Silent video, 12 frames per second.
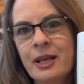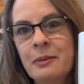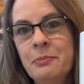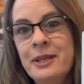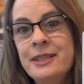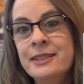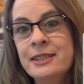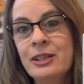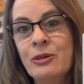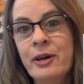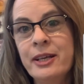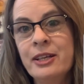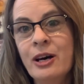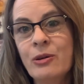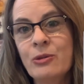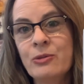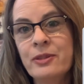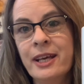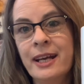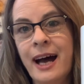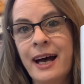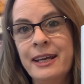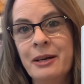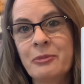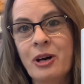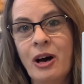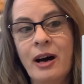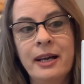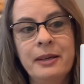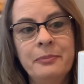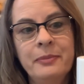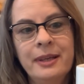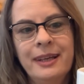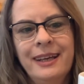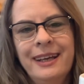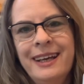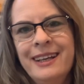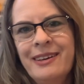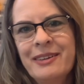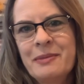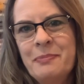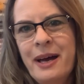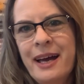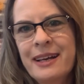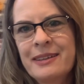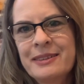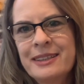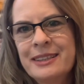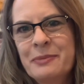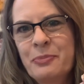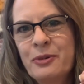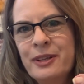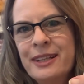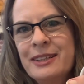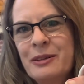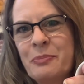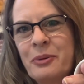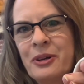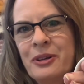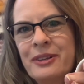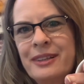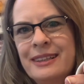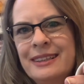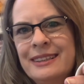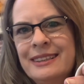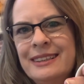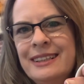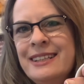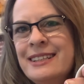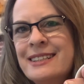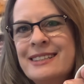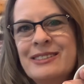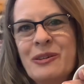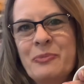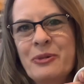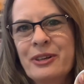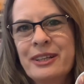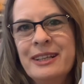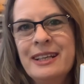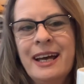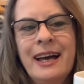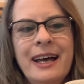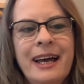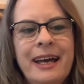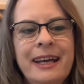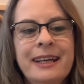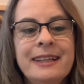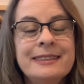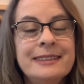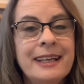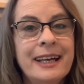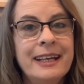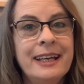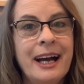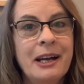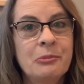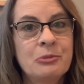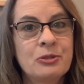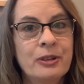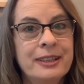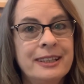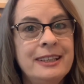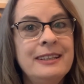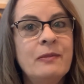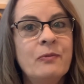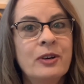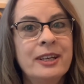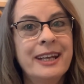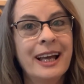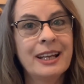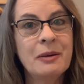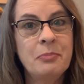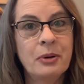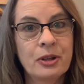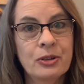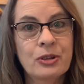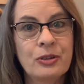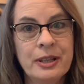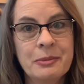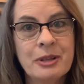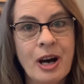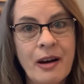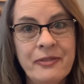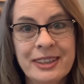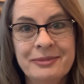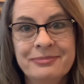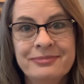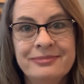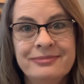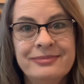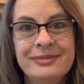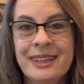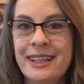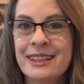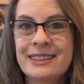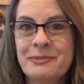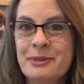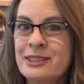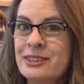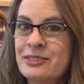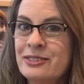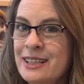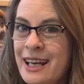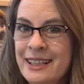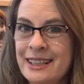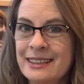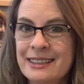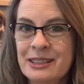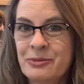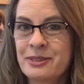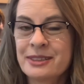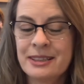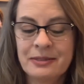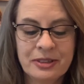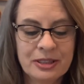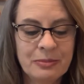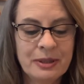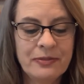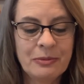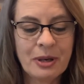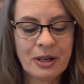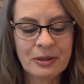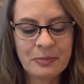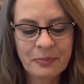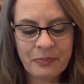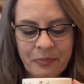Be still and know that I am God. And on the back, look at the pretty little bird. It is so pretty. And today I am drinking vanilla buttercream coffee. Thanks to my sister Tanya. This was given to me from her.